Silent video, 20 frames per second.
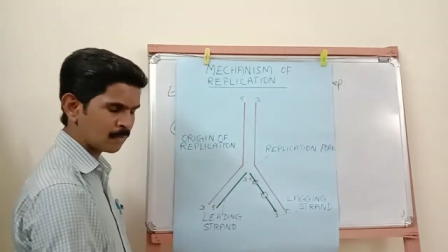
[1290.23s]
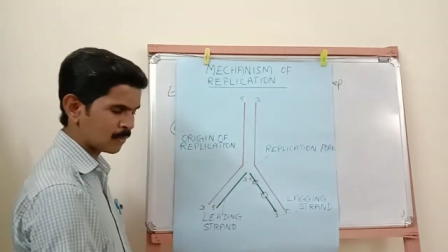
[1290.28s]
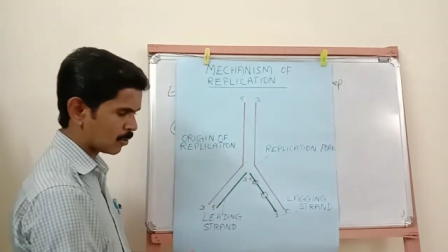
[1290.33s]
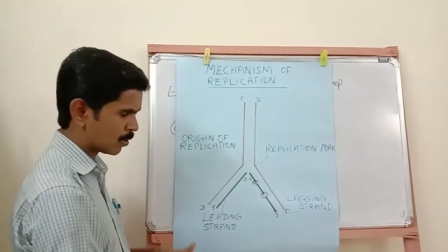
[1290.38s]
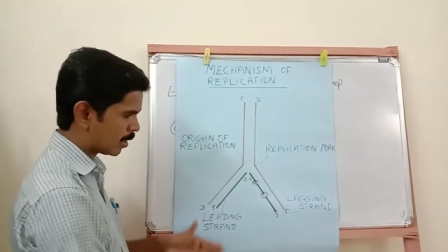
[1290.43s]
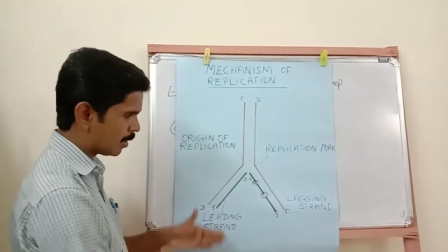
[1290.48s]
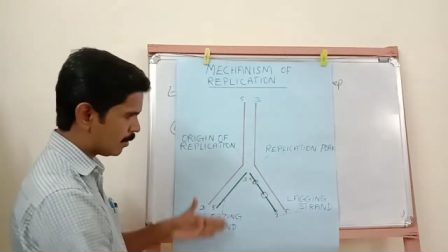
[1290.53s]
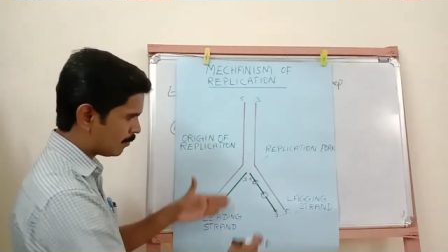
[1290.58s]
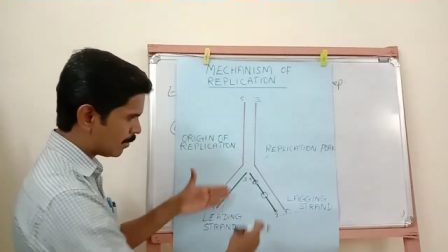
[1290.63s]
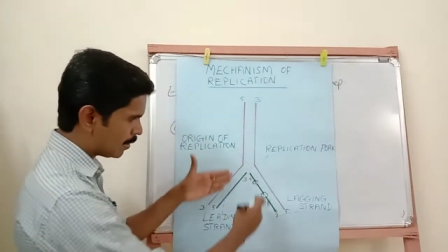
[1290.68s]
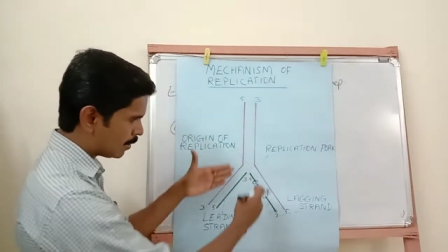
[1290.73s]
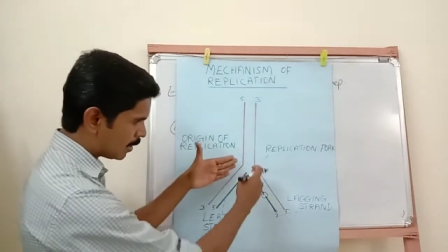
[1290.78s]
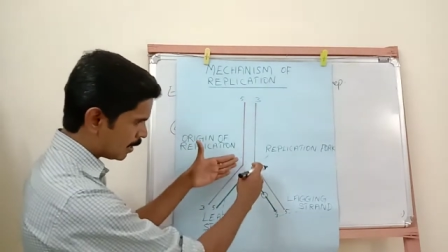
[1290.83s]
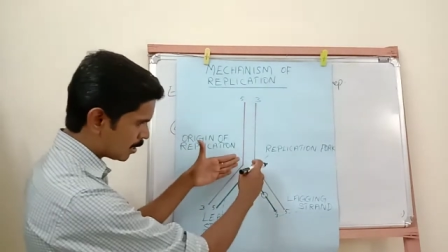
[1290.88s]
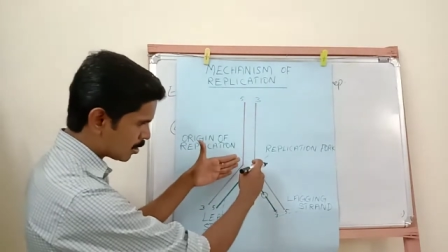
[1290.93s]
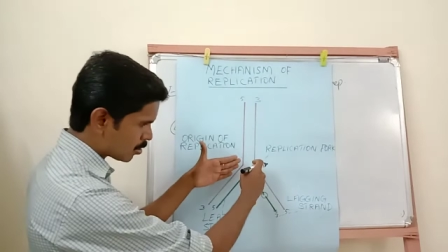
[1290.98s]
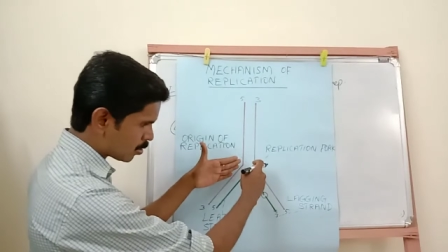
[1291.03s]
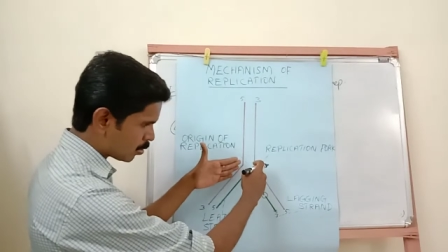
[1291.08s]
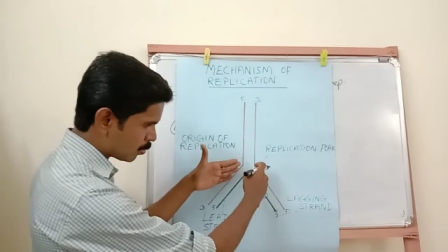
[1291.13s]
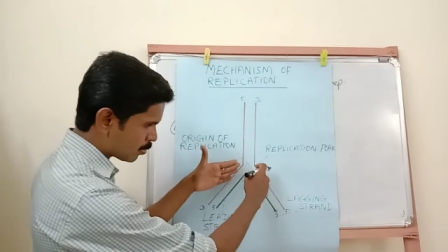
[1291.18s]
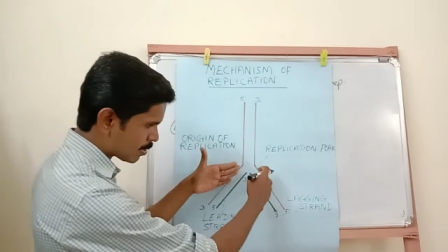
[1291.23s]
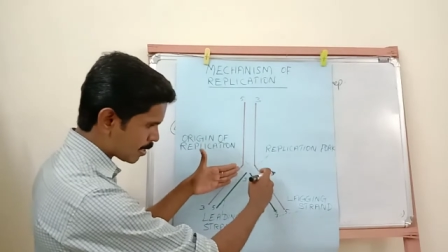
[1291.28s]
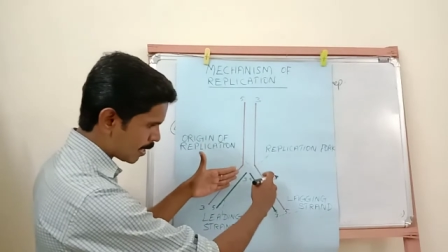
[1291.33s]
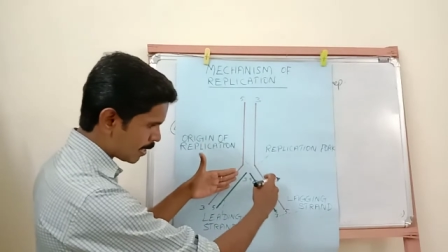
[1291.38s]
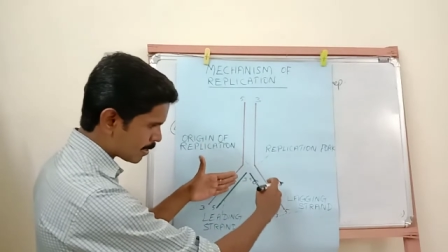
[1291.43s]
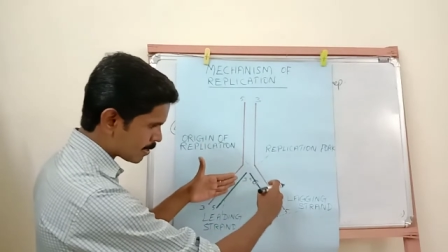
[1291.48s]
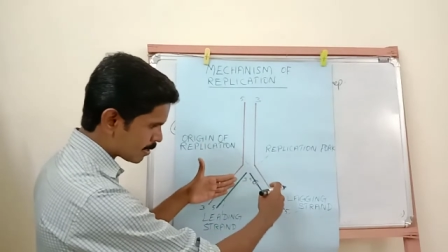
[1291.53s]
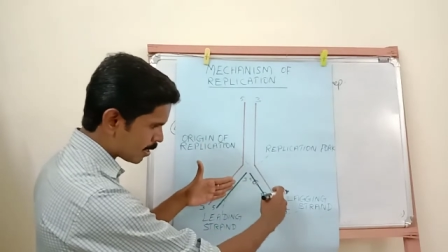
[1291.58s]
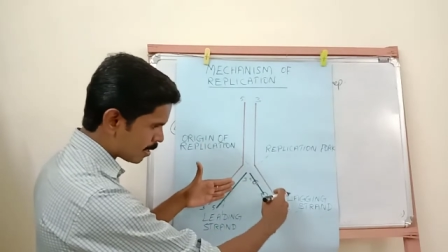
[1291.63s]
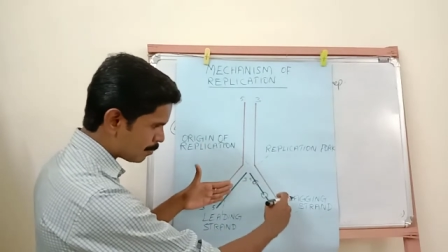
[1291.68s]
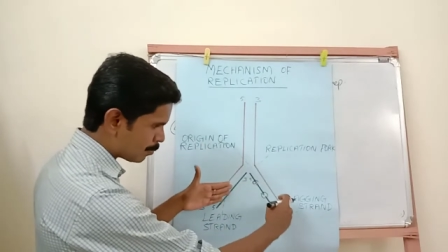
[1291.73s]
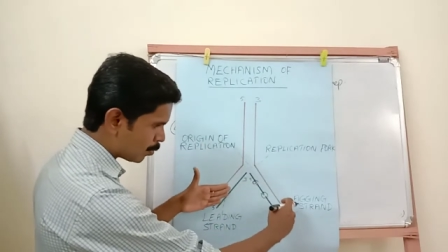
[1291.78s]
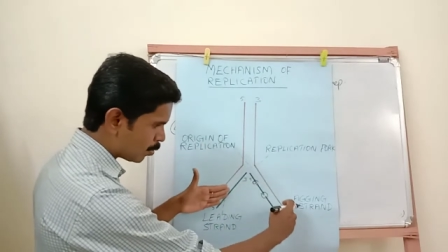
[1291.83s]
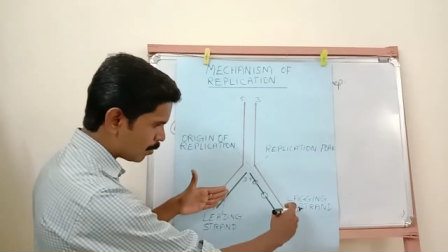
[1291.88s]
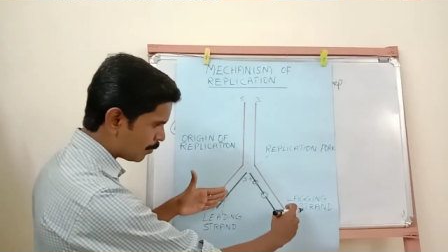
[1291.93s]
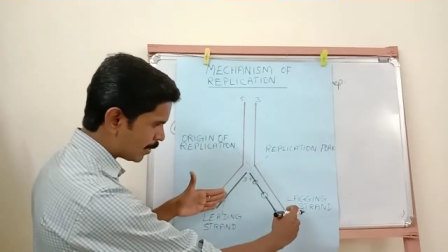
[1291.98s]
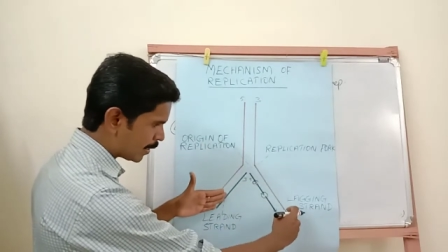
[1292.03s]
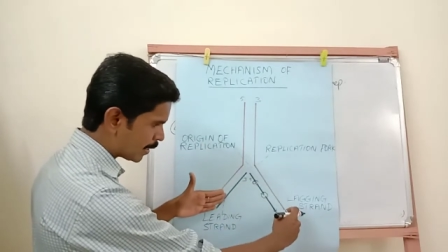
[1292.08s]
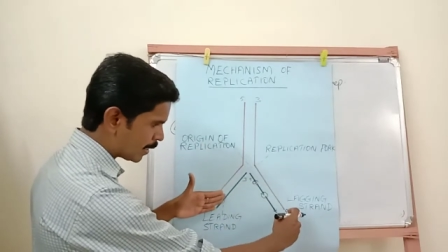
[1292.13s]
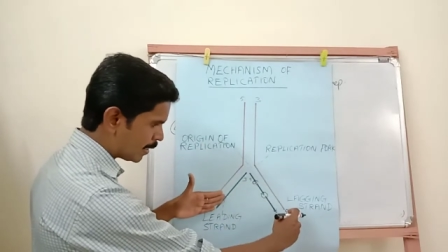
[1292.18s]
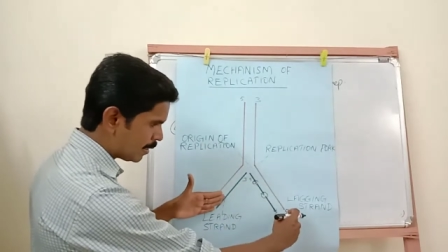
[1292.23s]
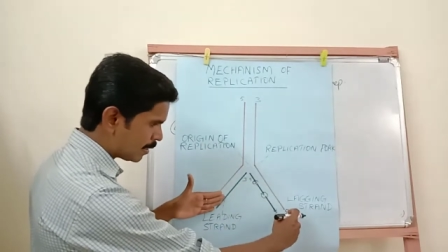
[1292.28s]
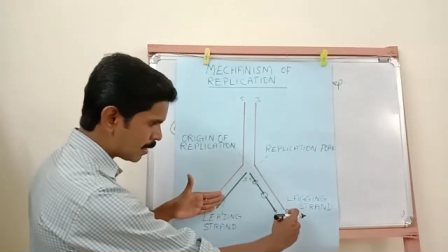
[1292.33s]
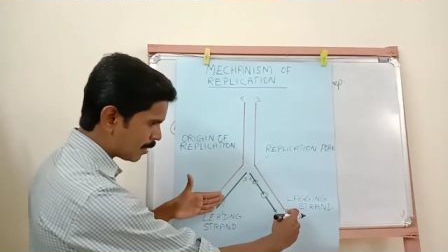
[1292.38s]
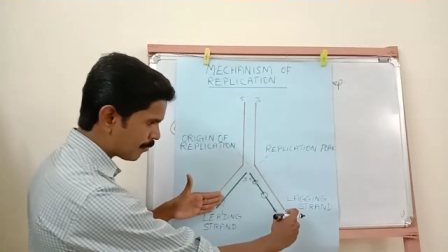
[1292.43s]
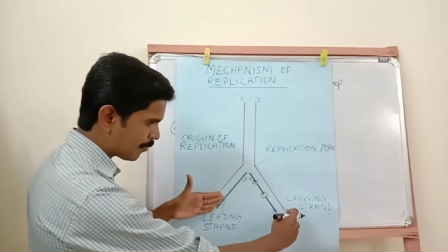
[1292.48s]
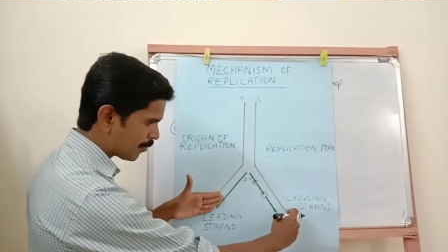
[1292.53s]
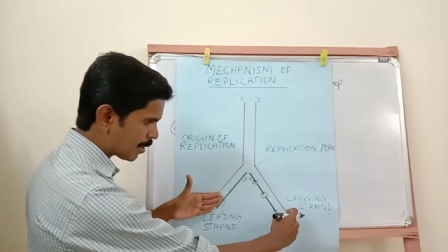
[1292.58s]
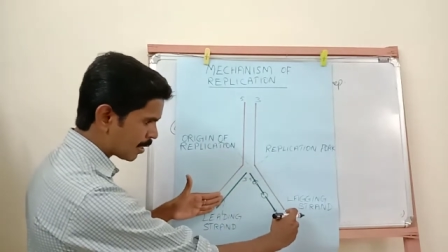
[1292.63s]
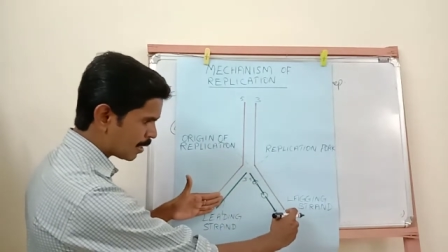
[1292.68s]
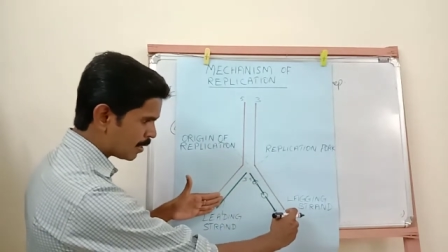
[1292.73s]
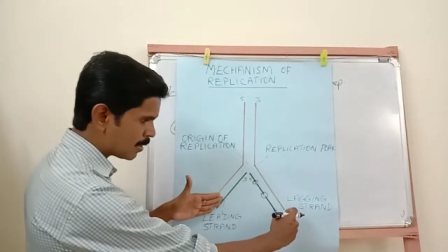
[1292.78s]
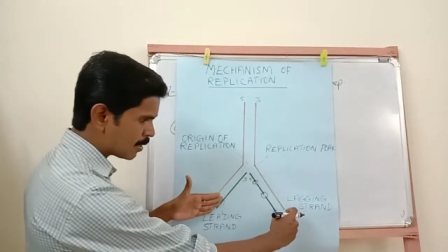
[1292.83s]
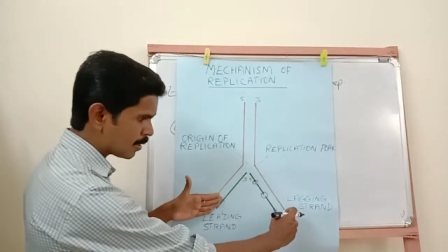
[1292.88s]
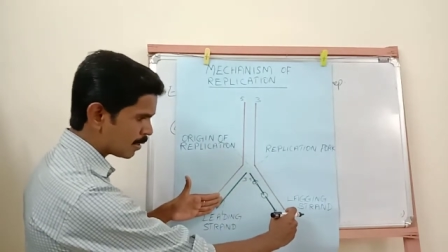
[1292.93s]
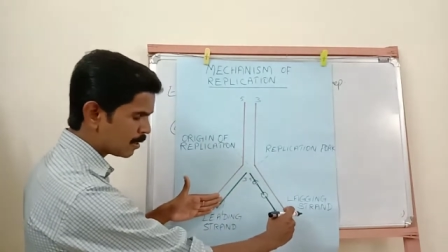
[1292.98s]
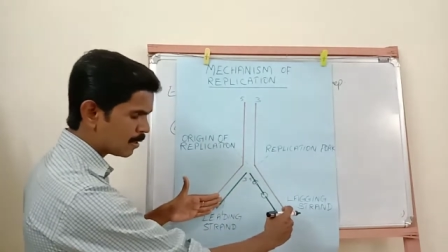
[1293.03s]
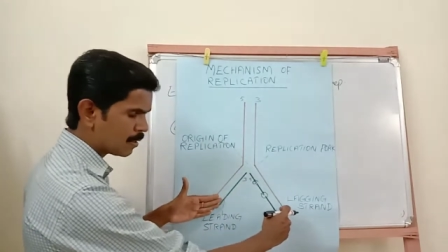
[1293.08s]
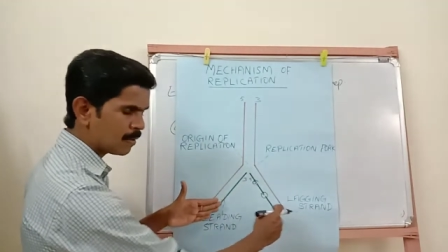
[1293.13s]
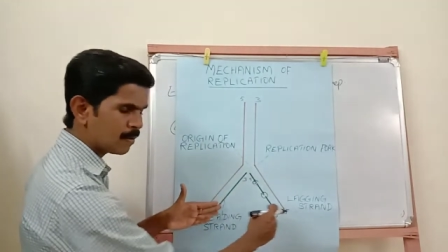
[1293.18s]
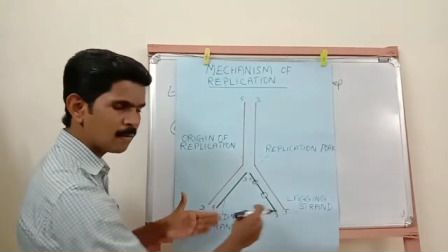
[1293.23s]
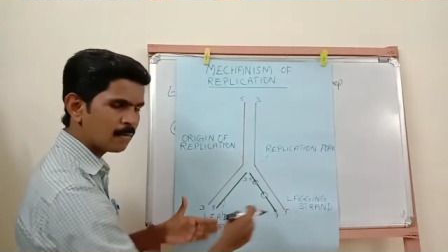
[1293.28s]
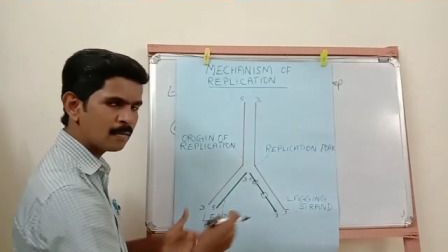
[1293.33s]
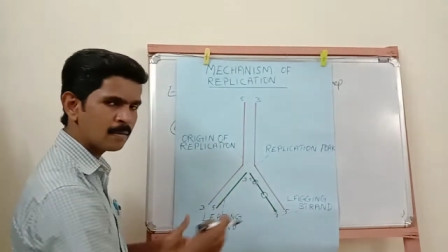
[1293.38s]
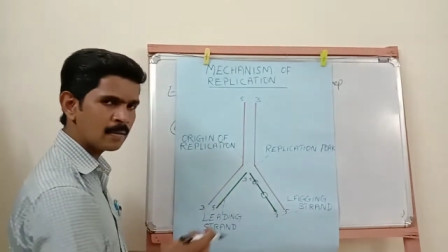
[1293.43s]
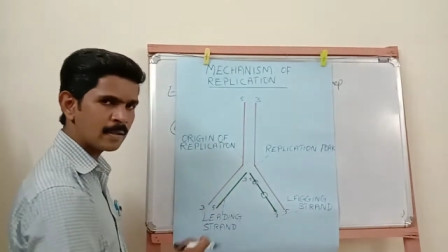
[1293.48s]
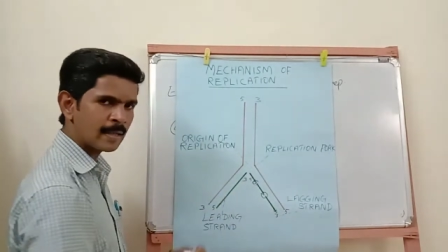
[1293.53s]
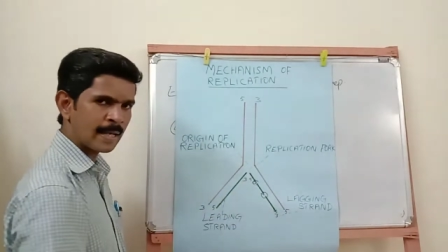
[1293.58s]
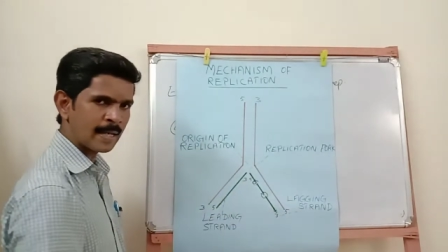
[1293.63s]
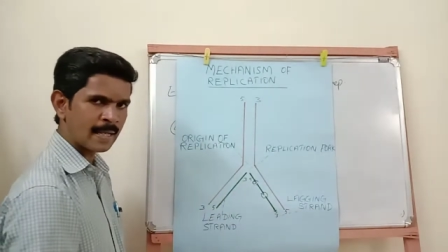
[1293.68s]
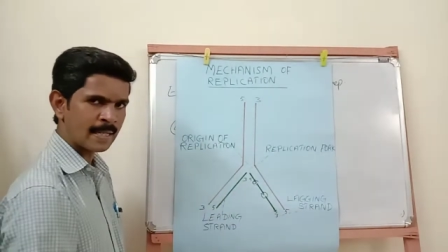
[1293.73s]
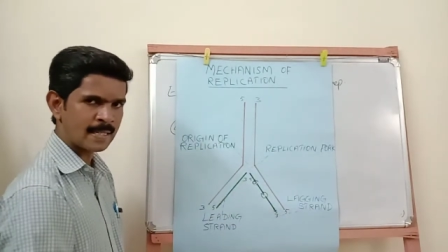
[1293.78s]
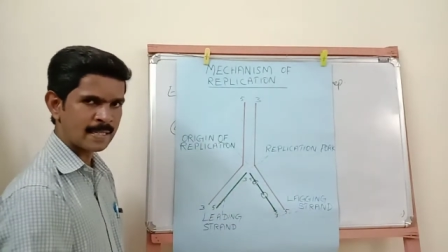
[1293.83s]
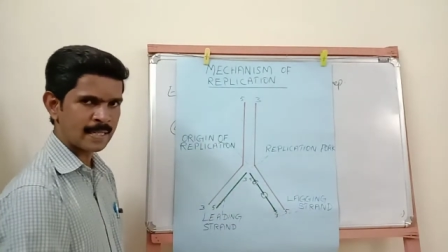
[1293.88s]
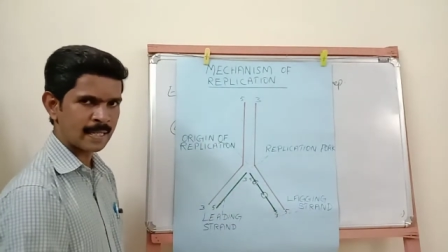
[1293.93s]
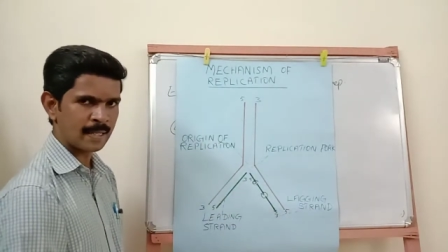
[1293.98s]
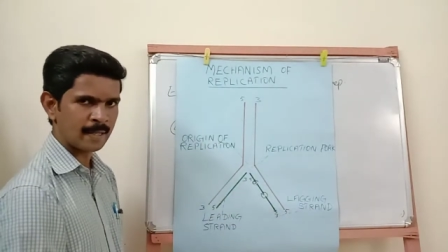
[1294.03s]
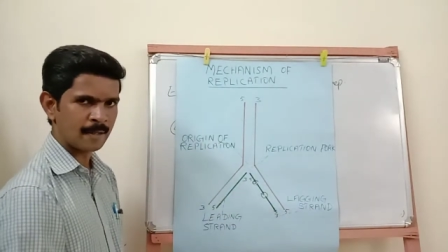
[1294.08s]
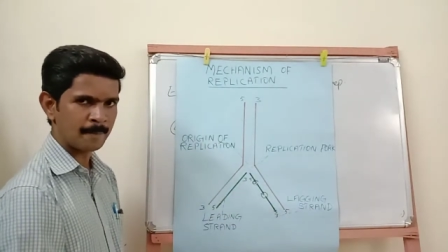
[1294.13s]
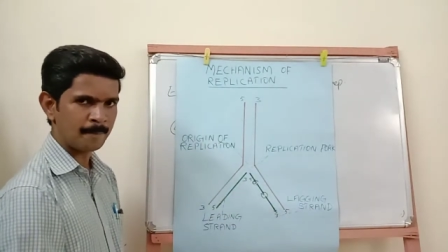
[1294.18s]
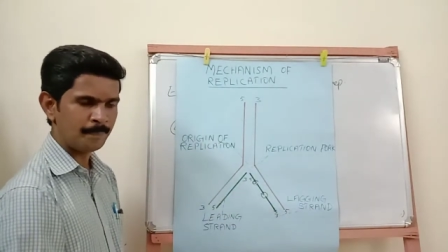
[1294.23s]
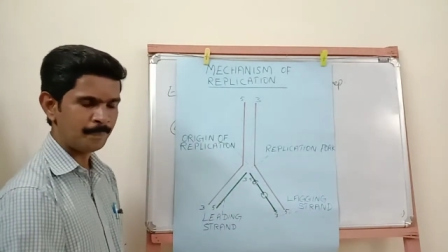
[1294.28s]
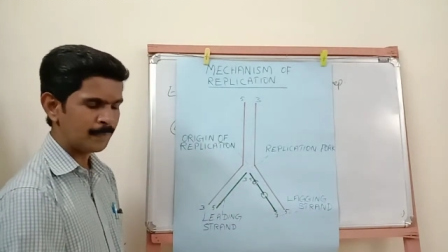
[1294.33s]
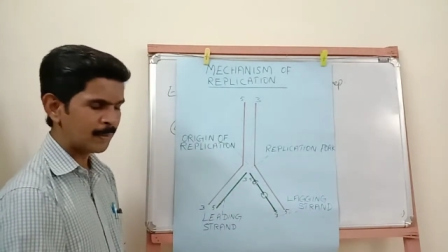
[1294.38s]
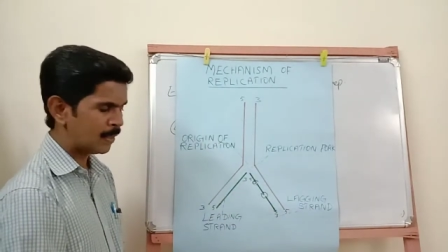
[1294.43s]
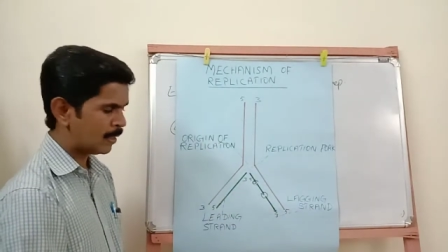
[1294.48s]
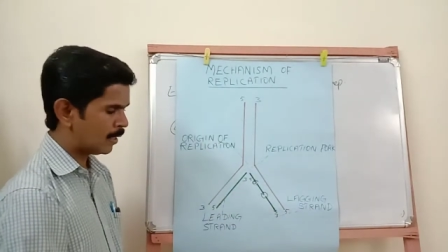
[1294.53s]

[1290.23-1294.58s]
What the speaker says: okay, when these two strands are moving in different direction,